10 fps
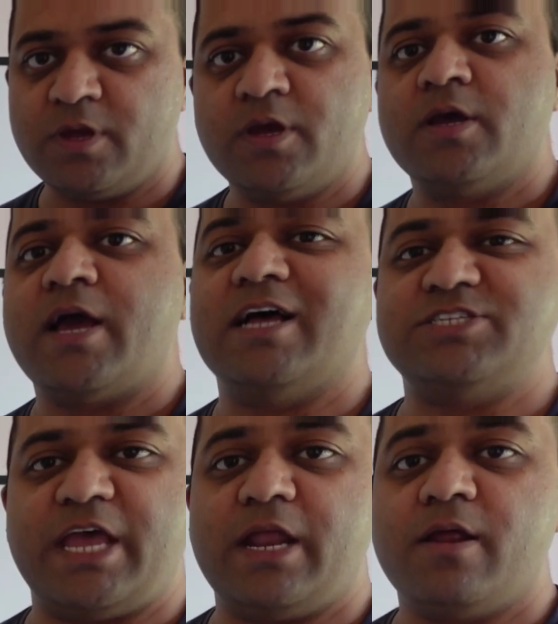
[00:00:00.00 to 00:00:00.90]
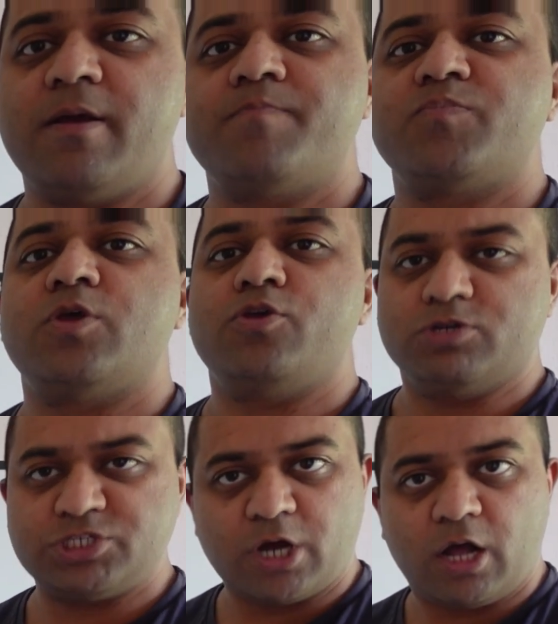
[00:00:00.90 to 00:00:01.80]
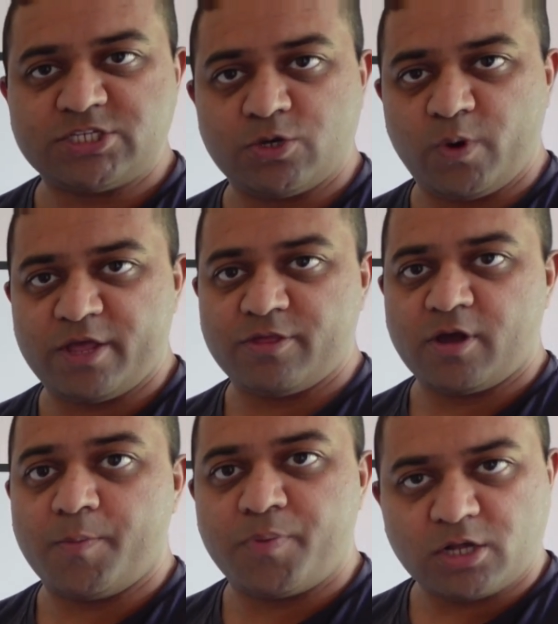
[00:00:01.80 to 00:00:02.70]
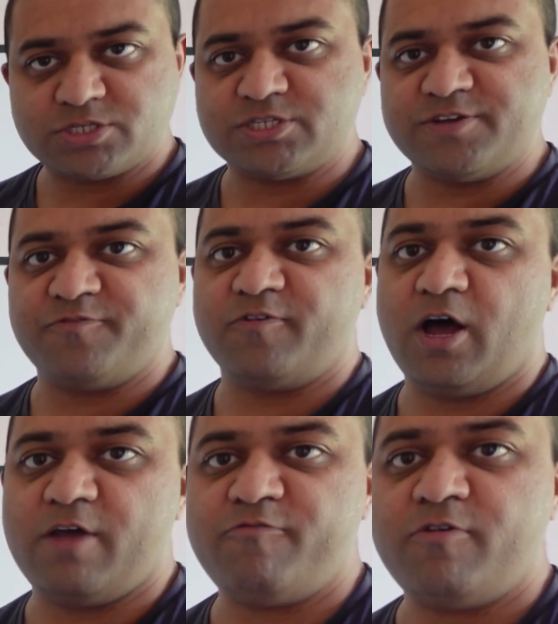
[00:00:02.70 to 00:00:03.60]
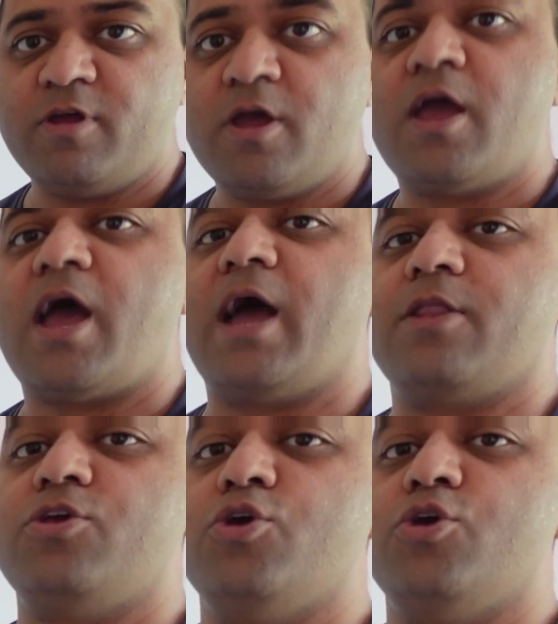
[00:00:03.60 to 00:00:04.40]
as in you're starting with a positive 5 and you